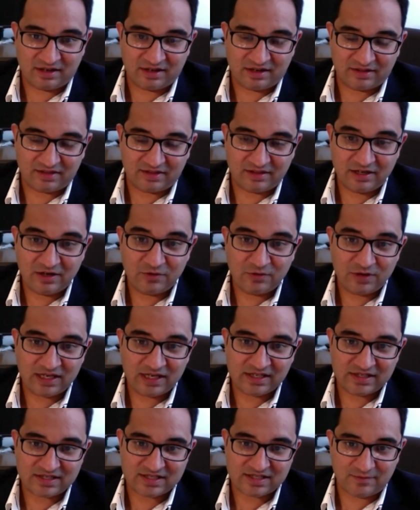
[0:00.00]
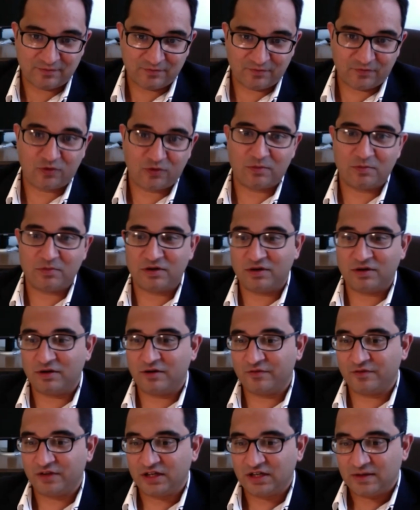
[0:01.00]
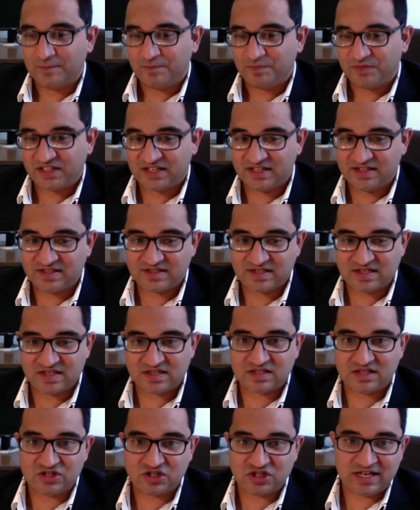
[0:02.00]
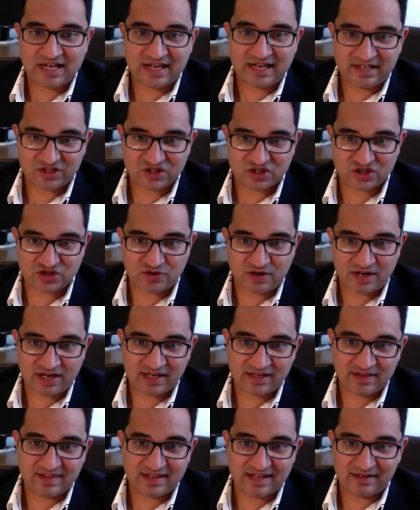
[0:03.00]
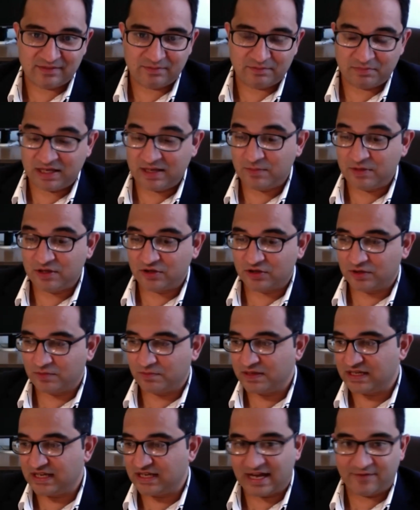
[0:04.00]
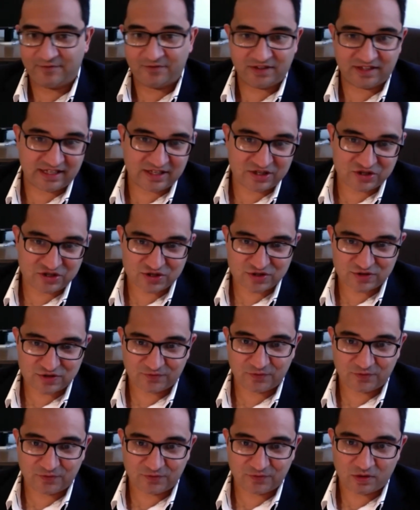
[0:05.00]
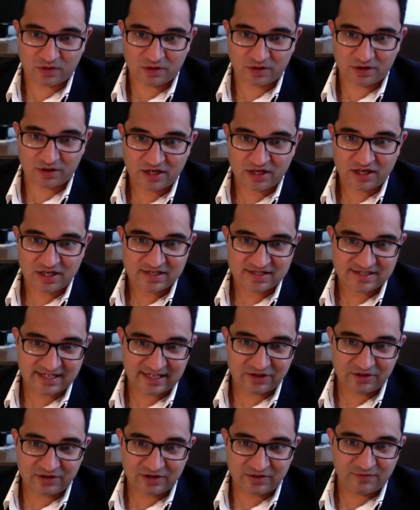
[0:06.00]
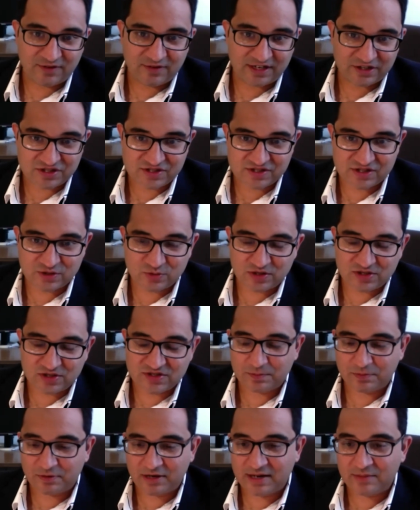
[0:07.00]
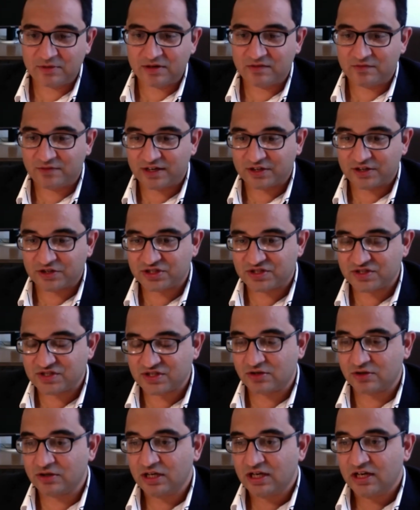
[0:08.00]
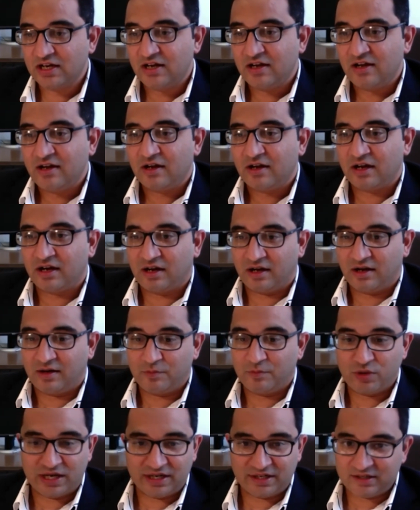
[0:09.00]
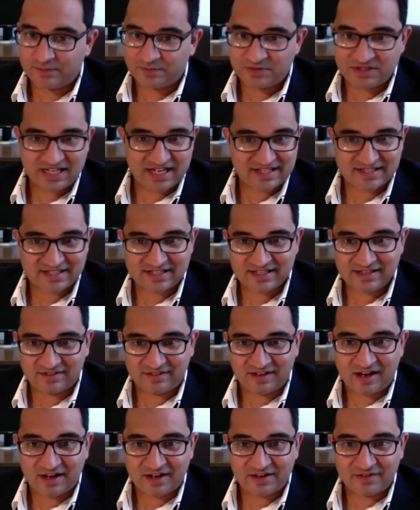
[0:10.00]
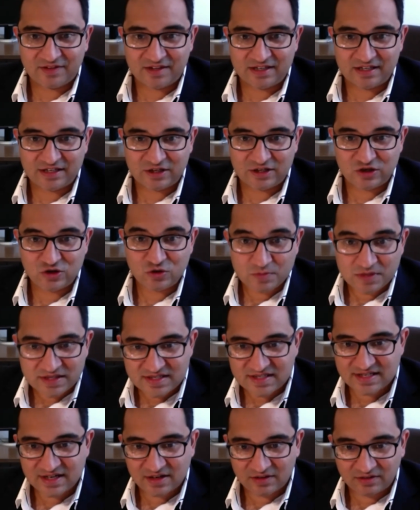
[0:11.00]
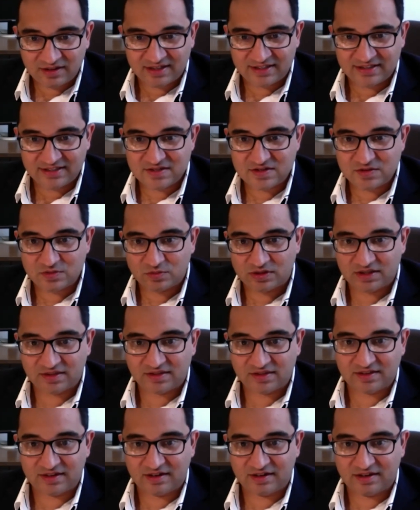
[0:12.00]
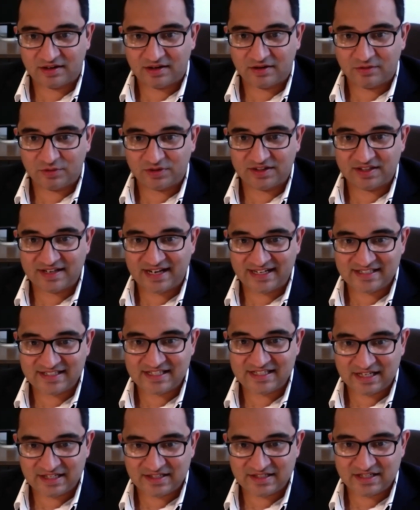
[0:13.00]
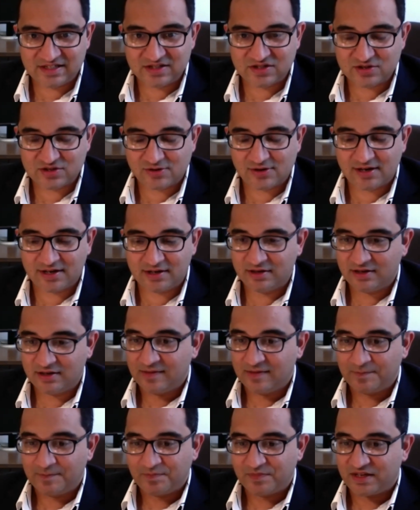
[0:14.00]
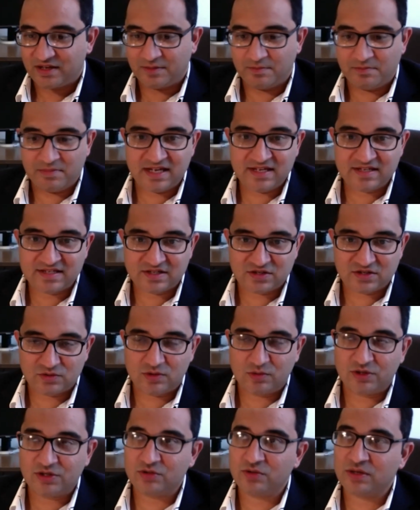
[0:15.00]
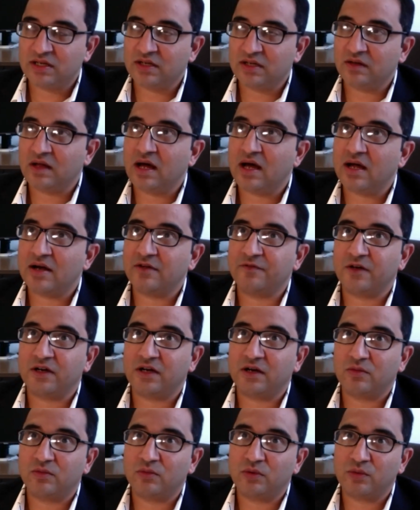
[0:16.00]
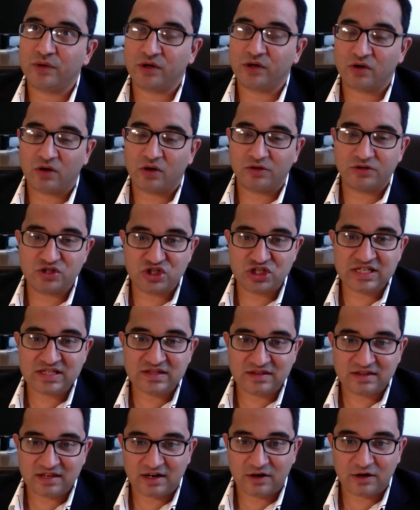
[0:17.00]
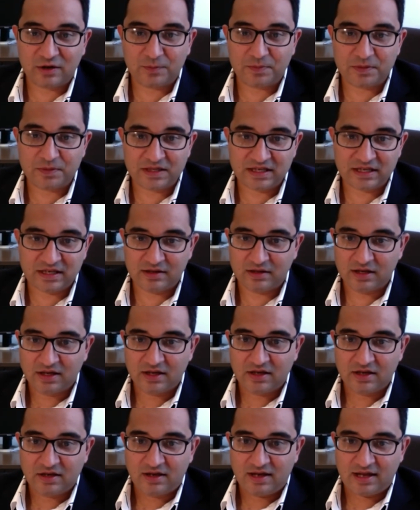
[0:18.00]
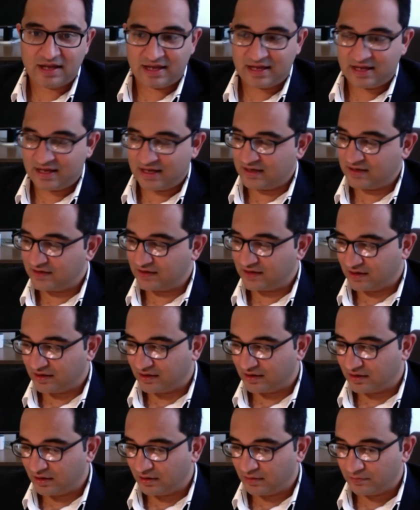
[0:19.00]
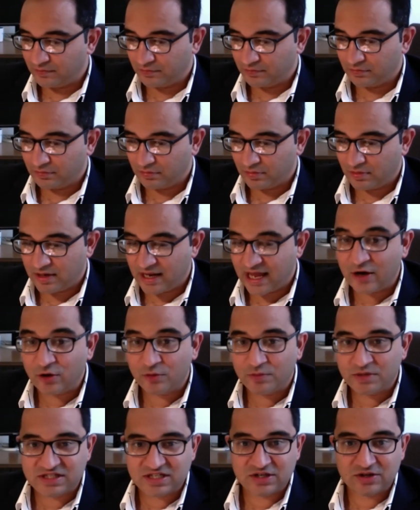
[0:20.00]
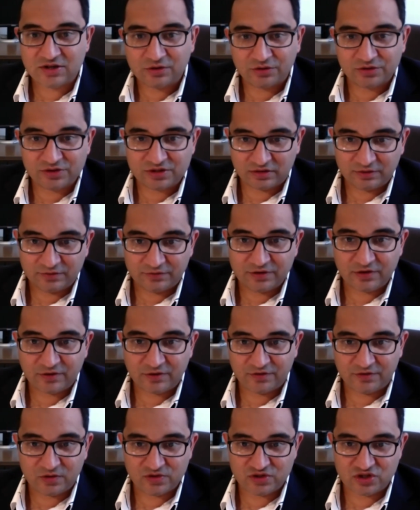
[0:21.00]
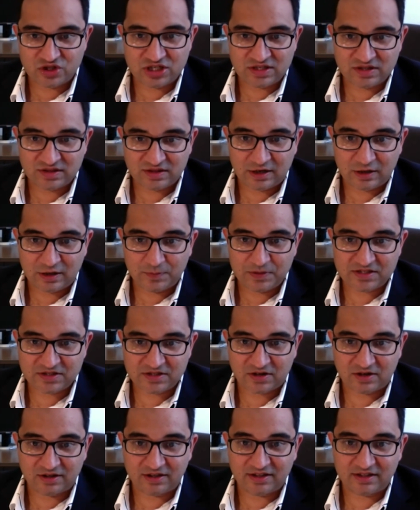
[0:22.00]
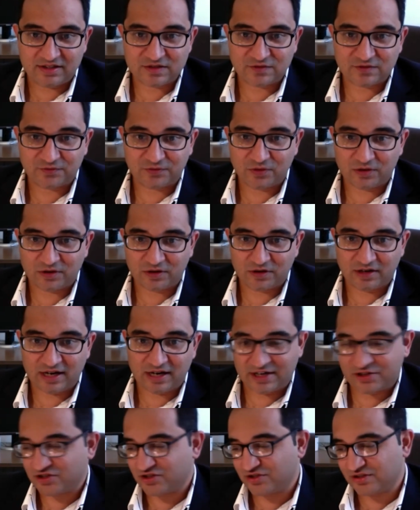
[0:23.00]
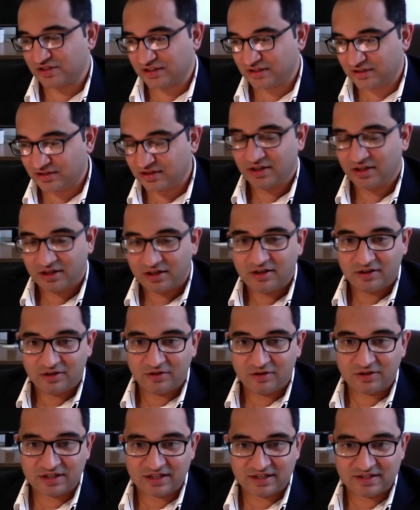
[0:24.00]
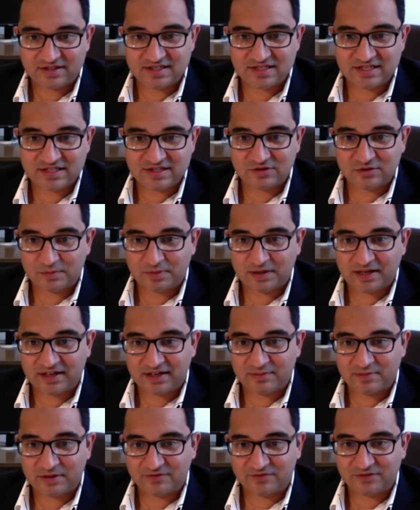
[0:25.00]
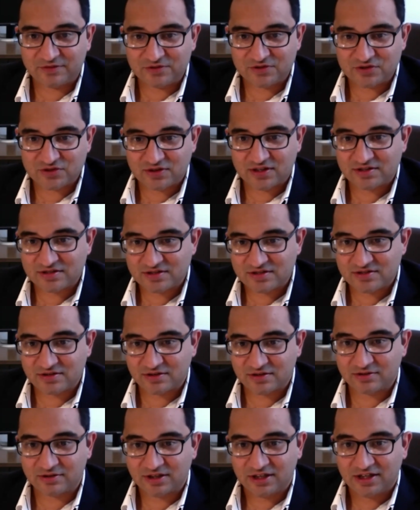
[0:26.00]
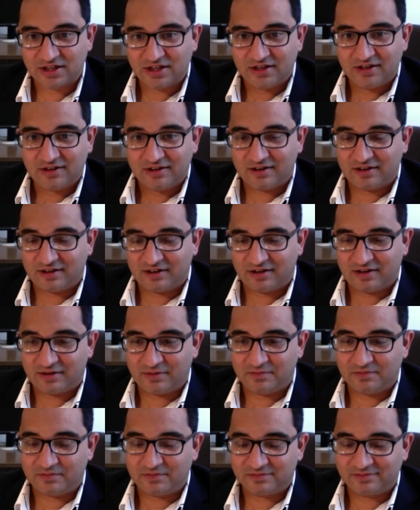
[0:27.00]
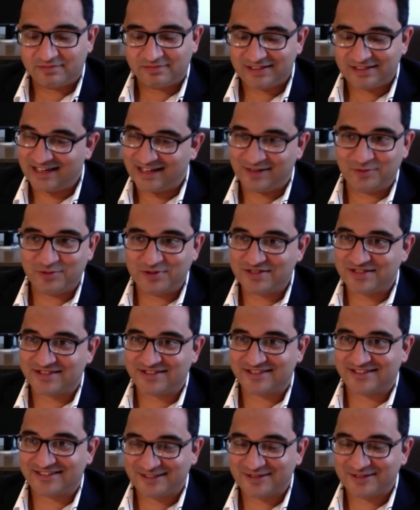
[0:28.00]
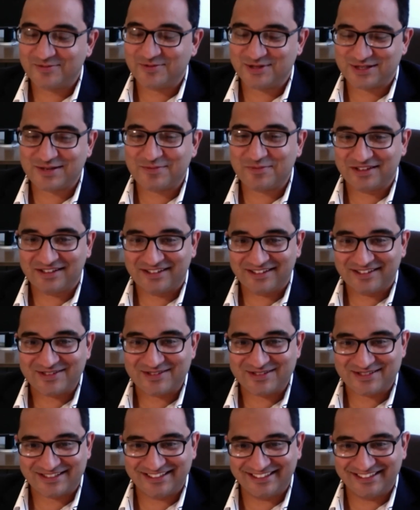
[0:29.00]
theory into some form of consistent genetic strain that maybe could be efficacious for secondary infections as well as the primary infection. So we ended up testing a lot of the human cell lines with the 1918 strain, and amazing. So we were doing a lot of what were called gene therapy and nanomaterial delivery of those gene therapy targets for actually looking at seasonal and pandemic flu strains. So yeah, it was something else.